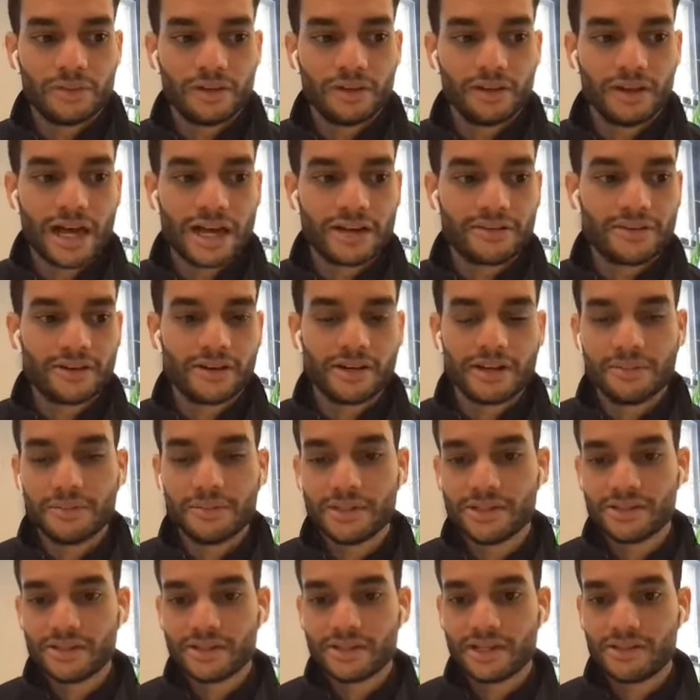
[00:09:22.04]
lot of our
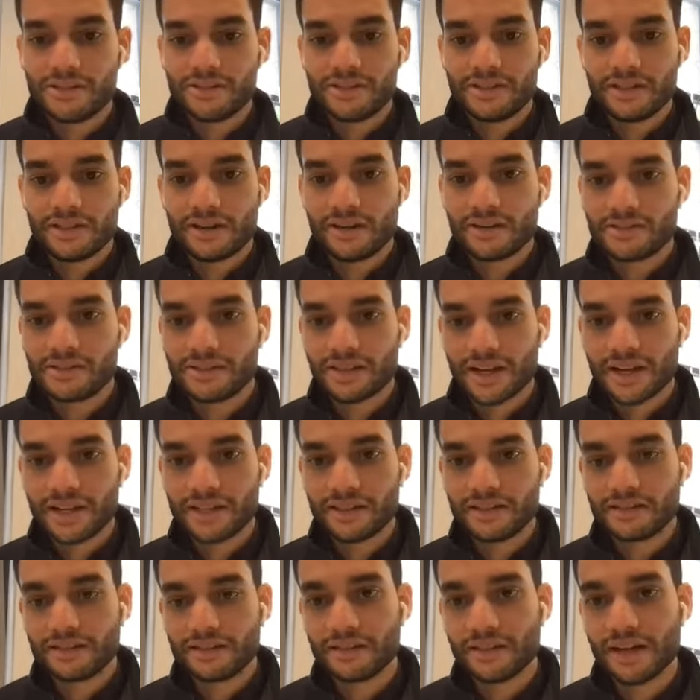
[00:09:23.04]
images that you see on our
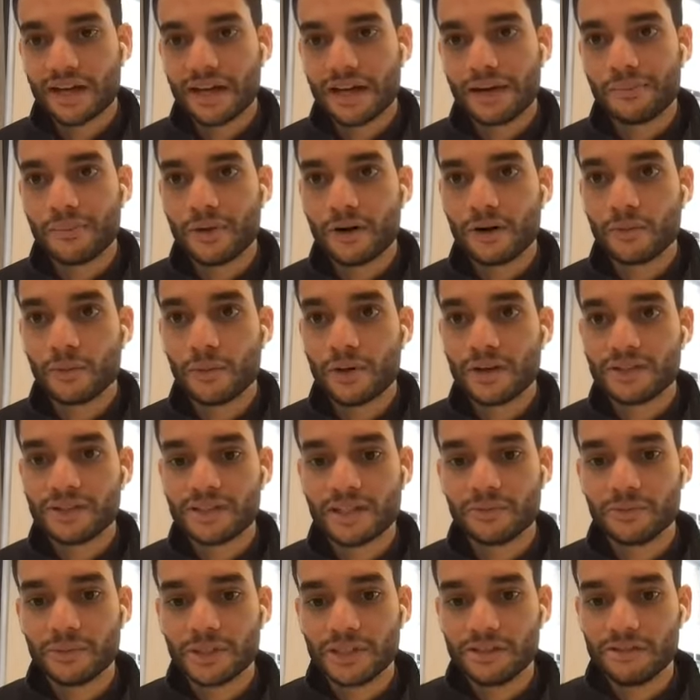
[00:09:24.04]
site are ones
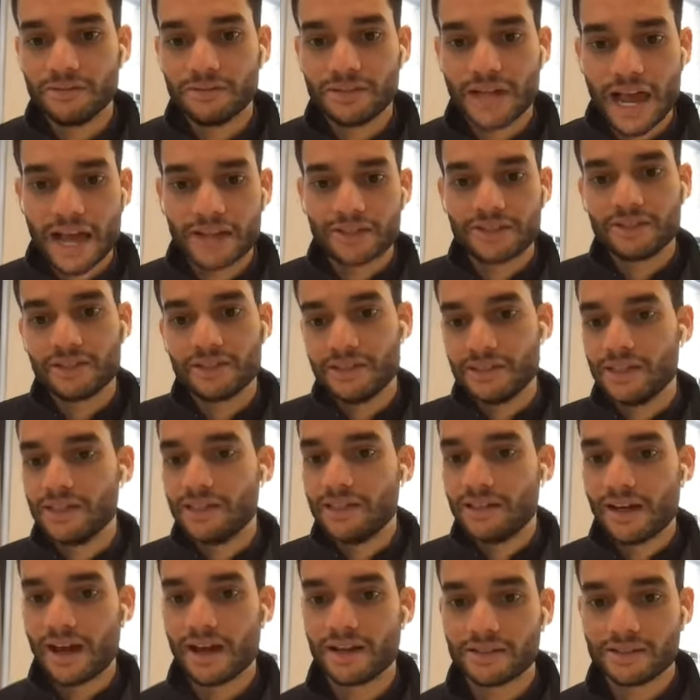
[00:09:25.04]
that we actually
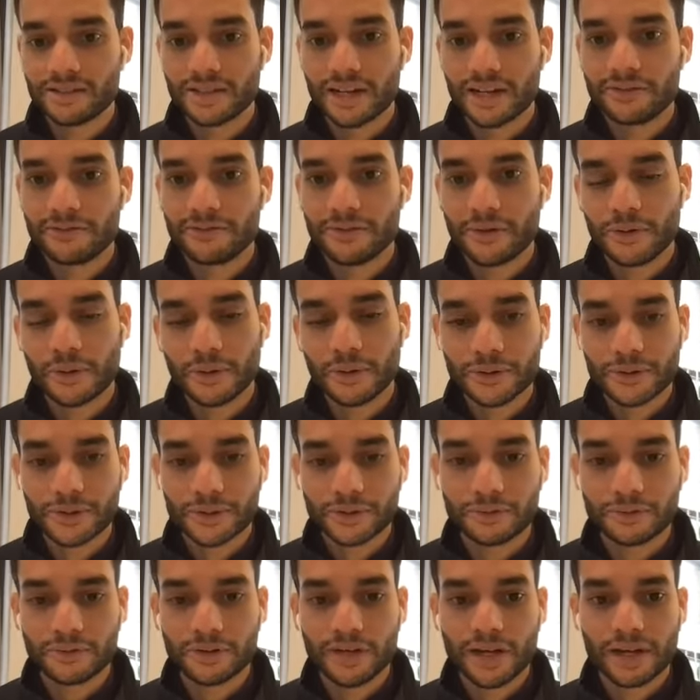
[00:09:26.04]
did an on-site photo
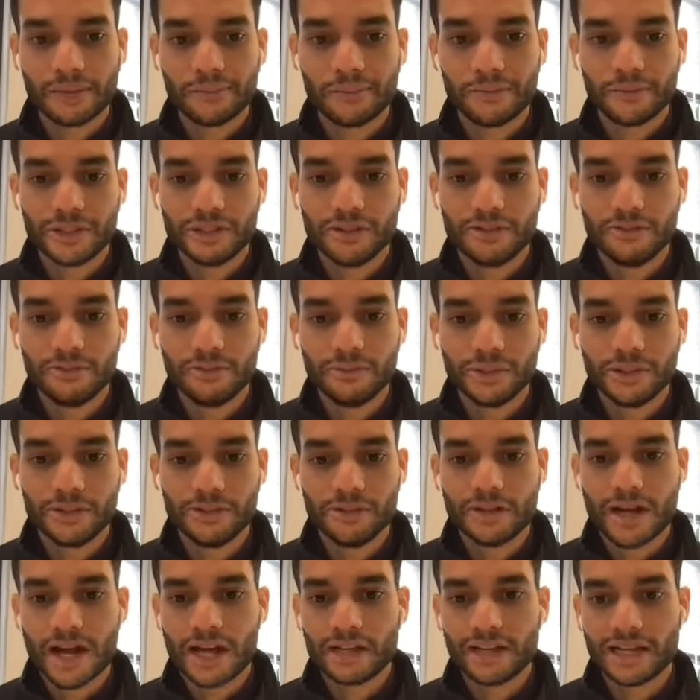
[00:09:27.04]
shoot. We
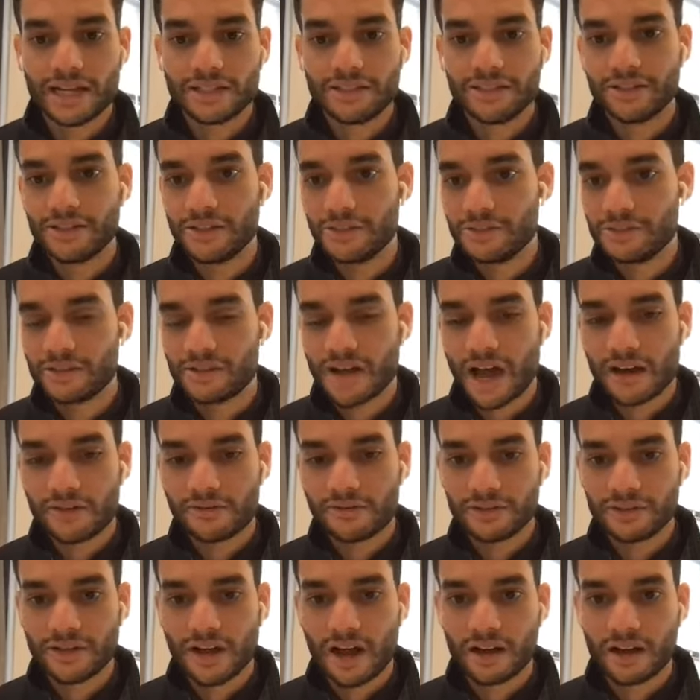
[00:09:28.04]
do not like to use stock
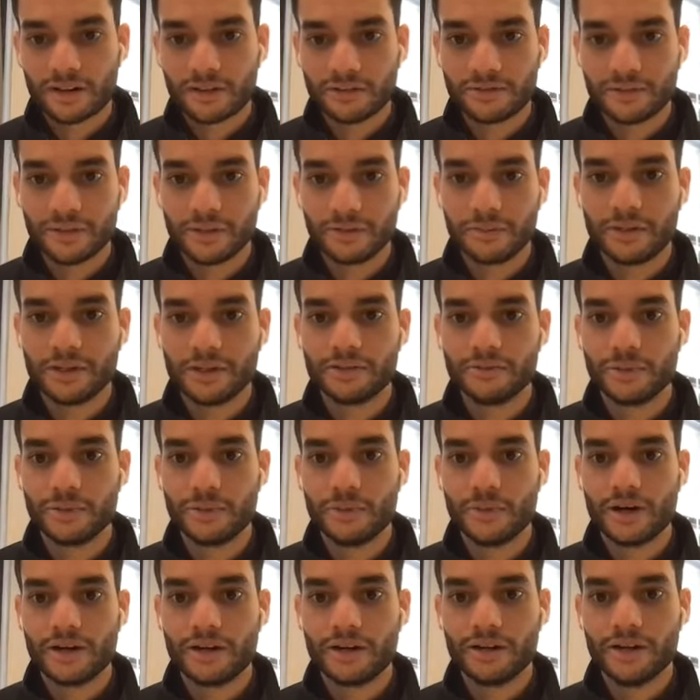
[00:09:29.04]
photography because we
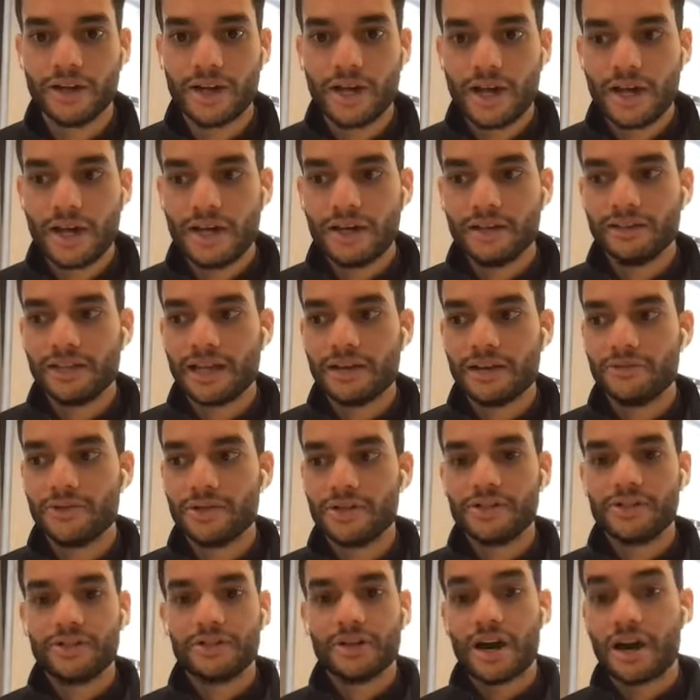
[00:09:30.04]
want to
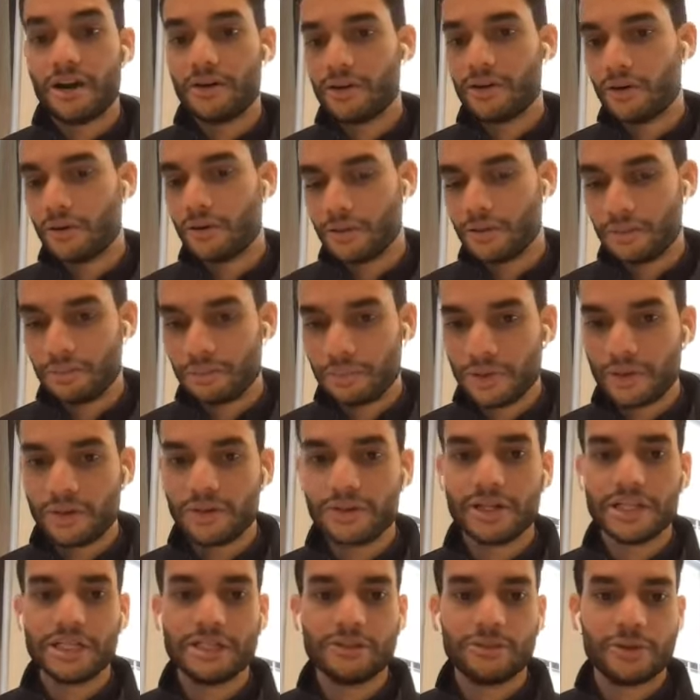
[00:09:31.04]
leverage our own
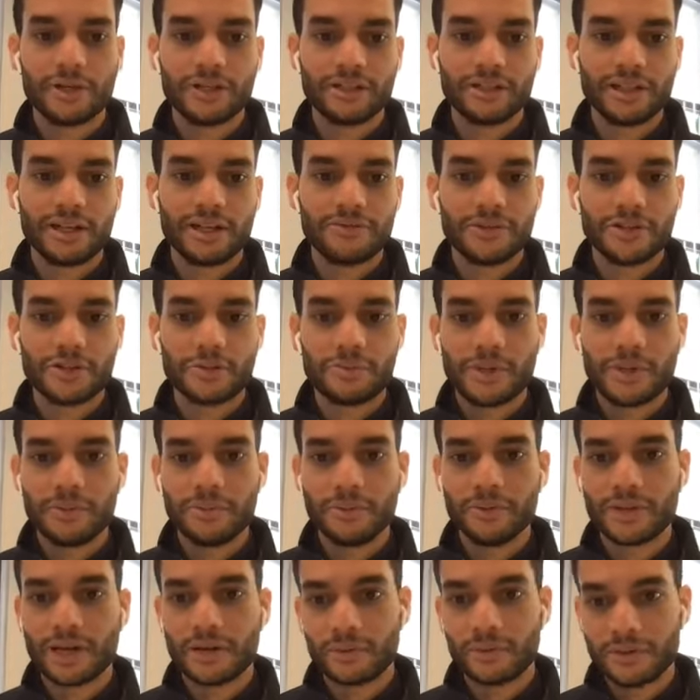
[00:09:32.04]
employees. We want to leverage
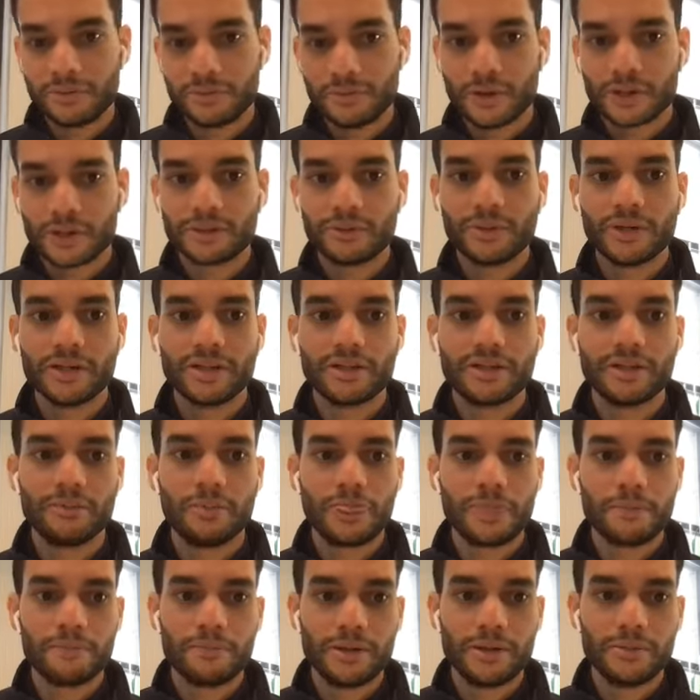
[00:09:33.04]
people that we've worked with
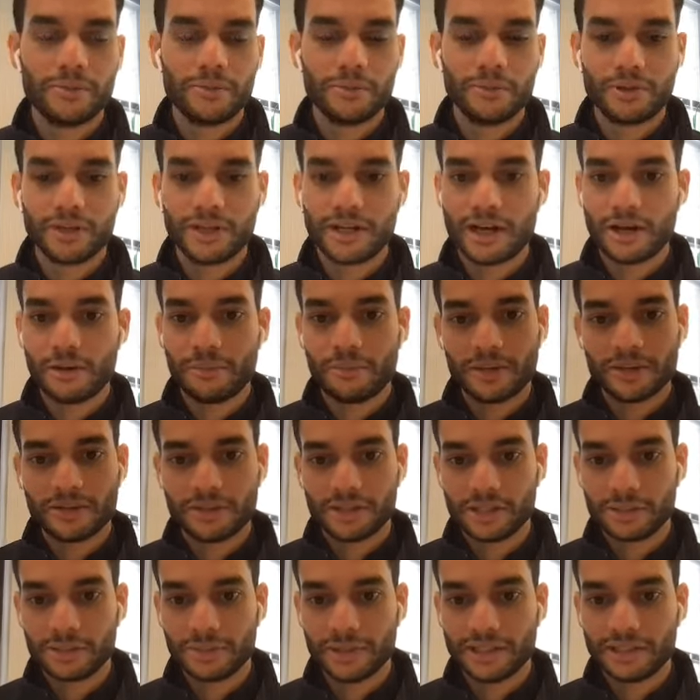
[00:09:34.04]
and people who can help us
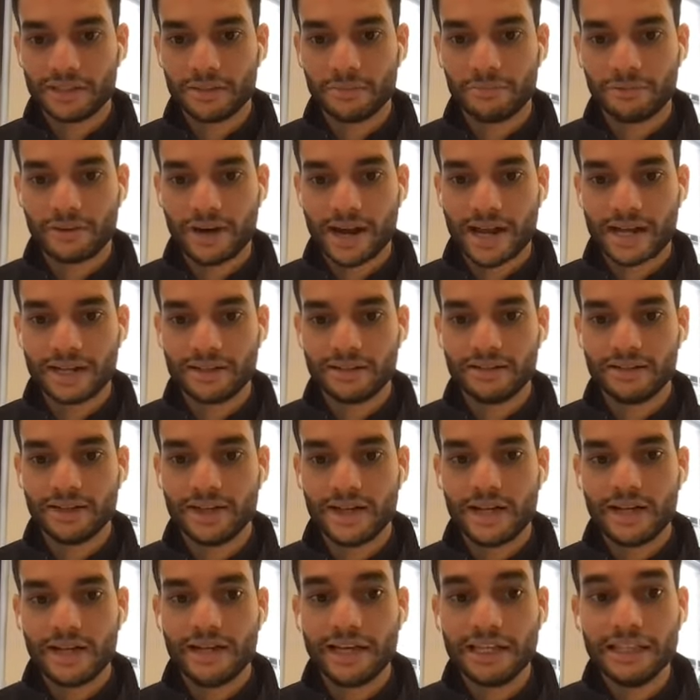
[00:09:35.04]
display the brand
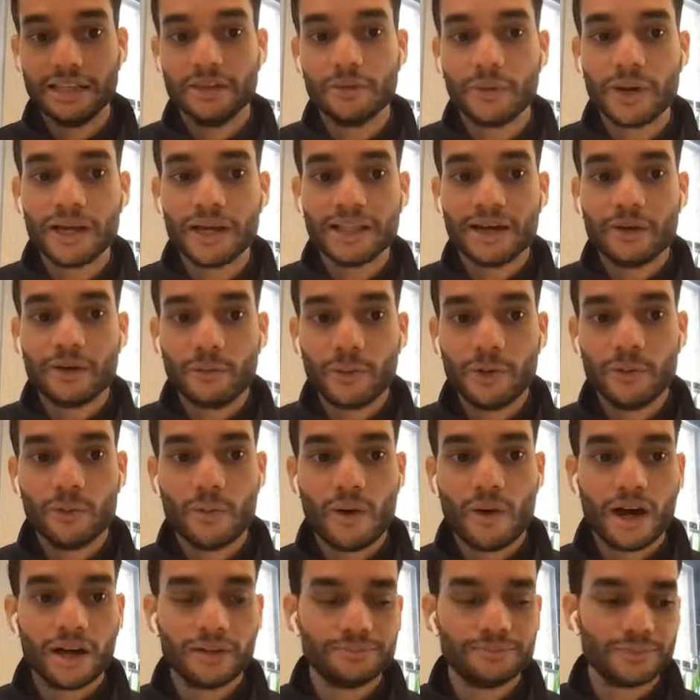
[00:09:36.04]
in the way that we
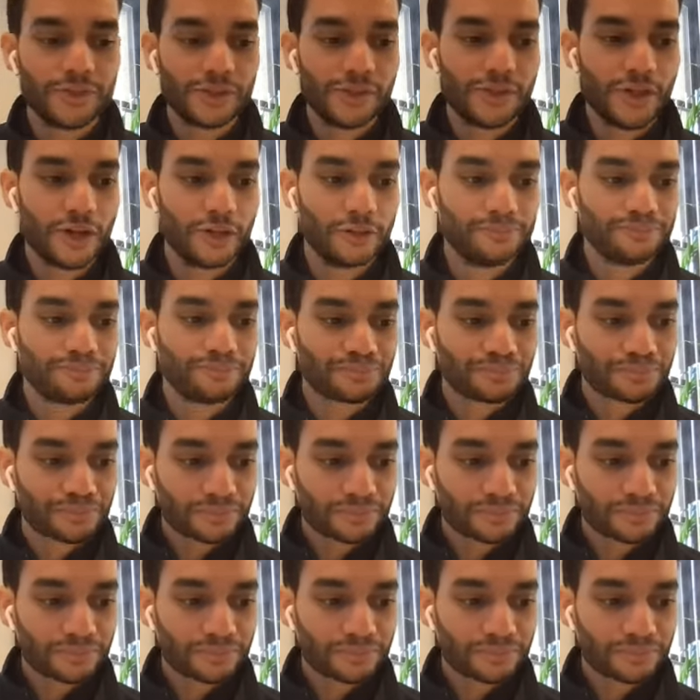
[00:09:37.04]
want. So